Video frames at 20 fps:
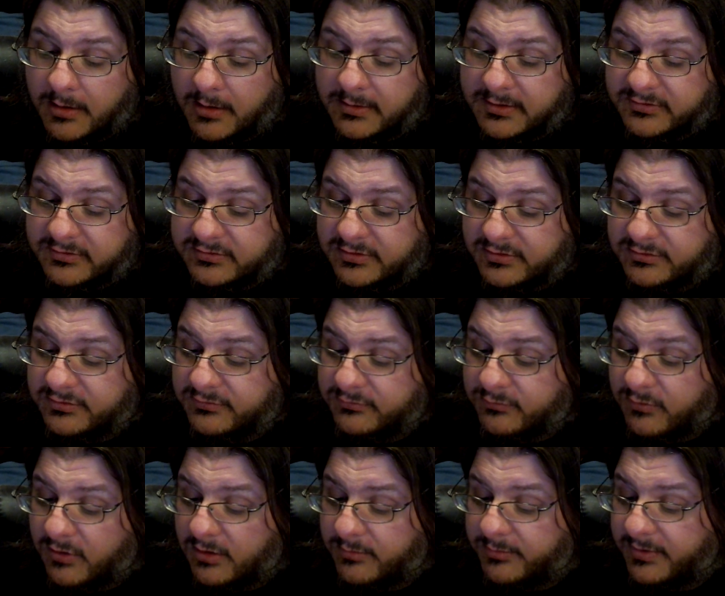Exclusive
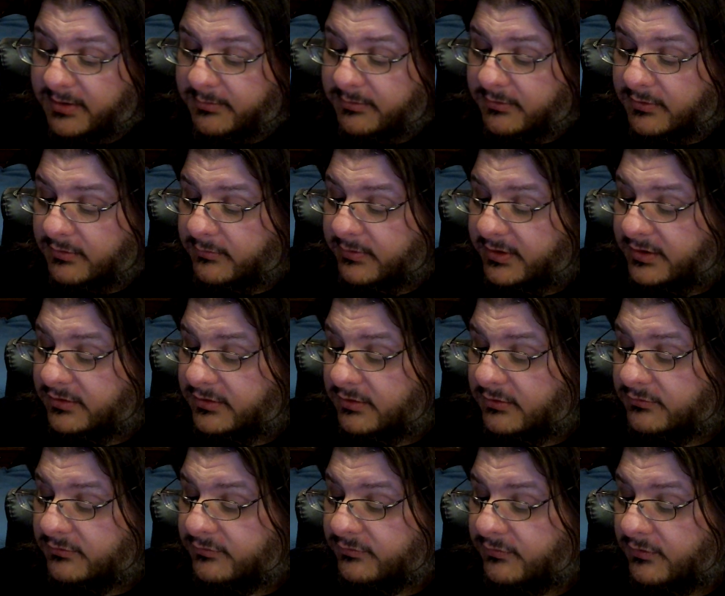wallpaper and
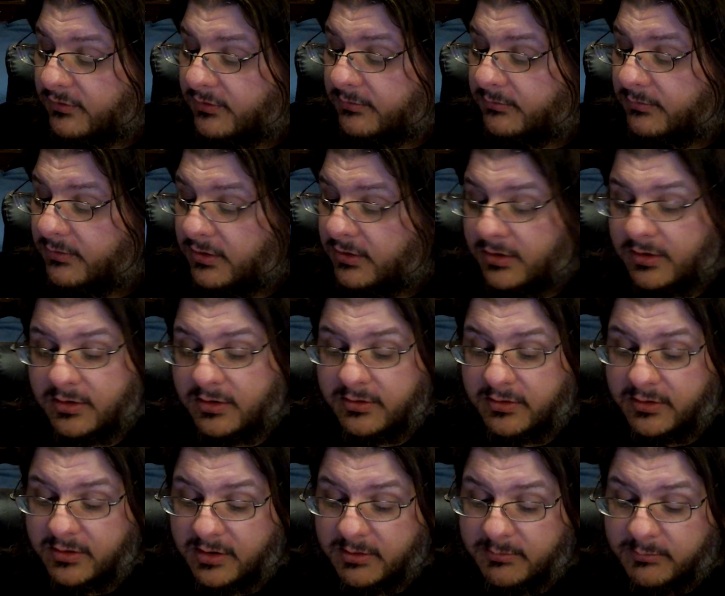ringtones from
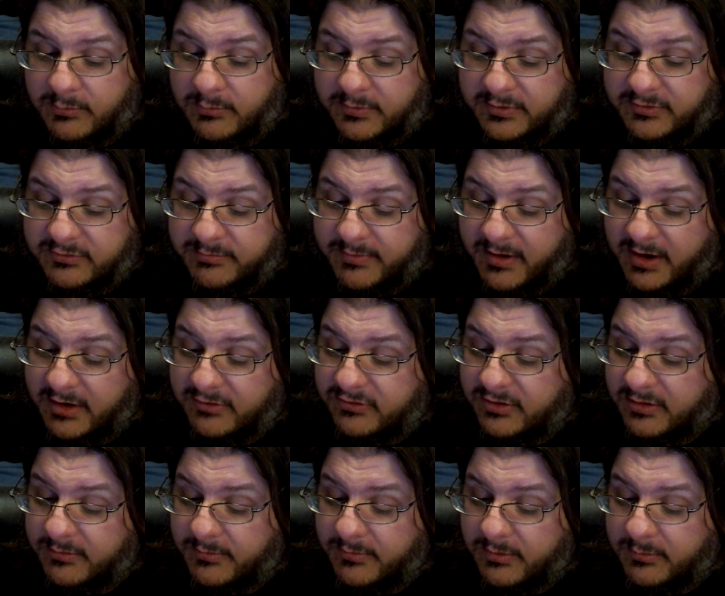the #1 smash
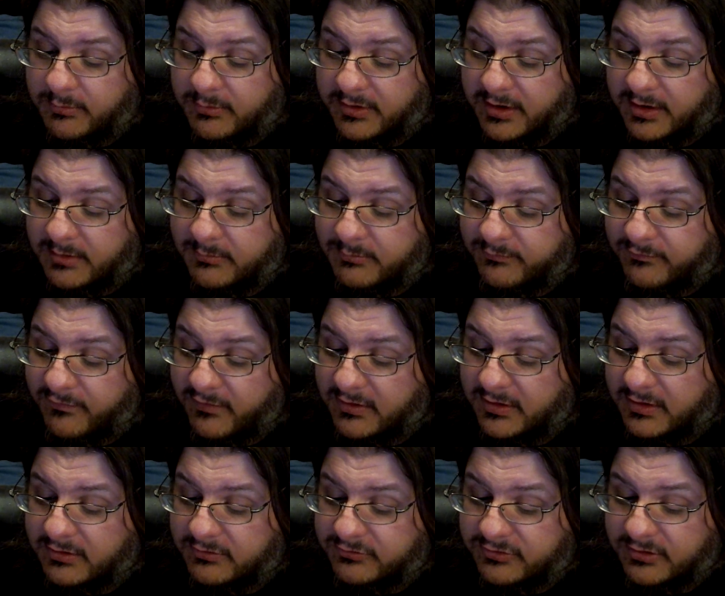hit mobile game
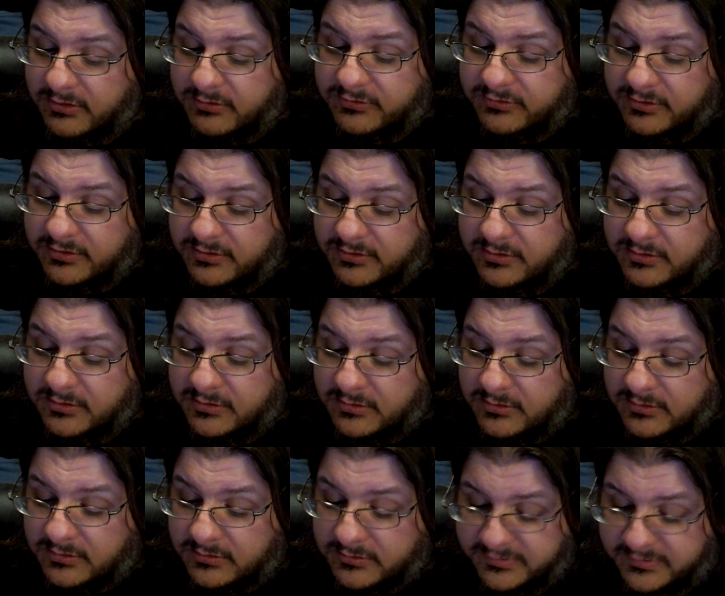Fallout Shelter.
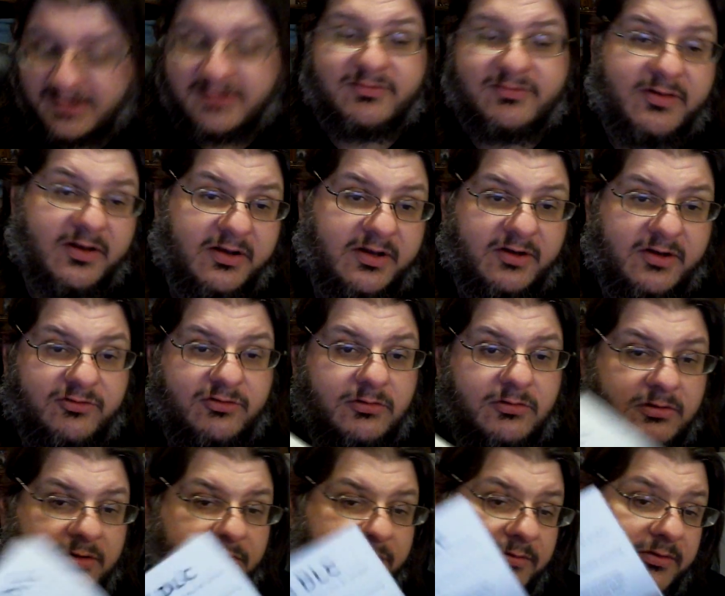That's the
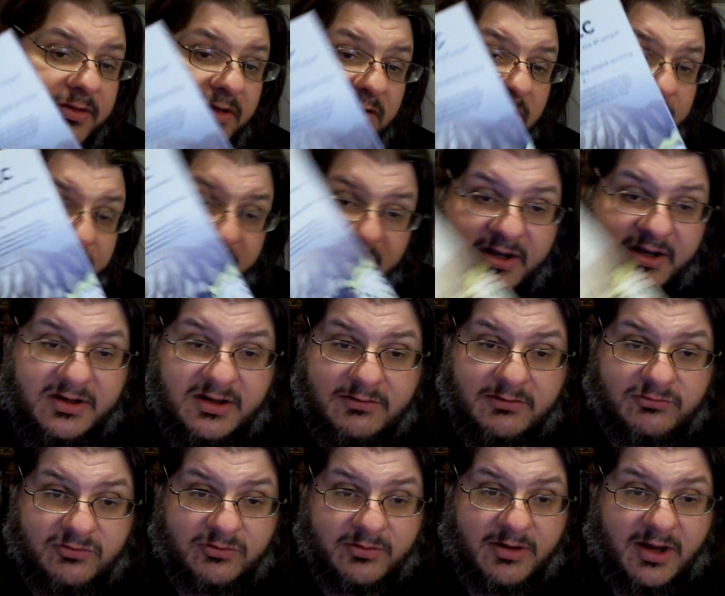digital loot that the pin
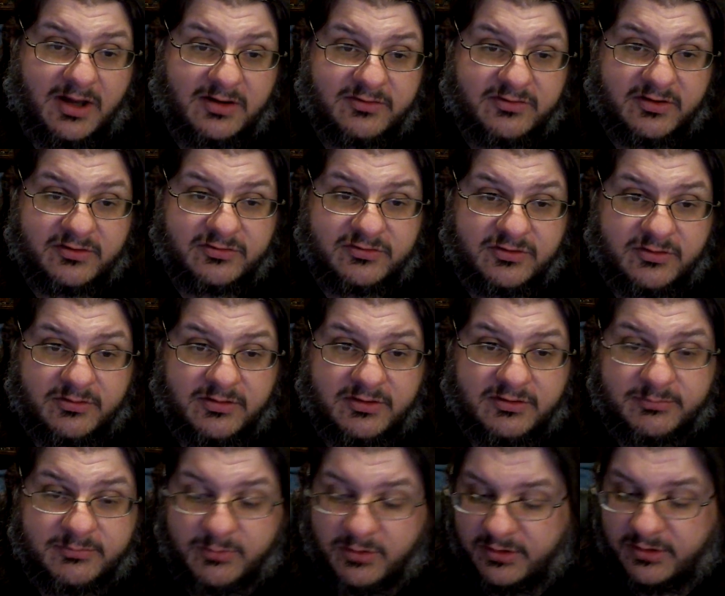gives you access to
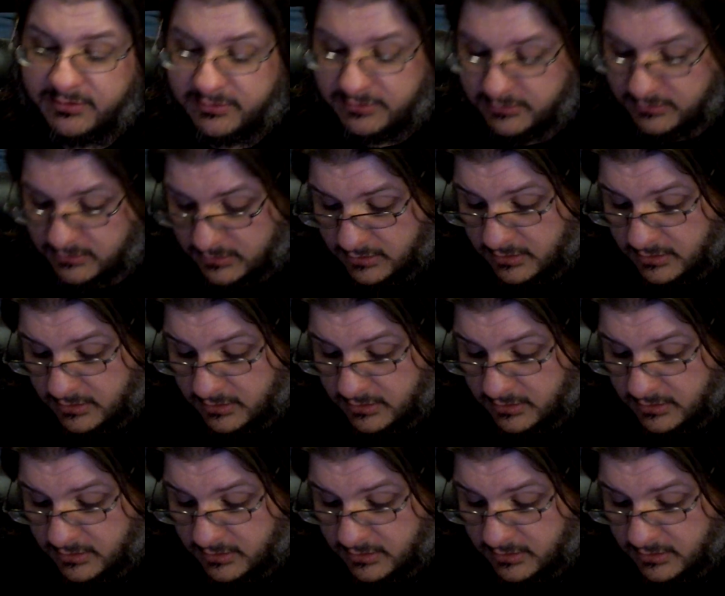this month.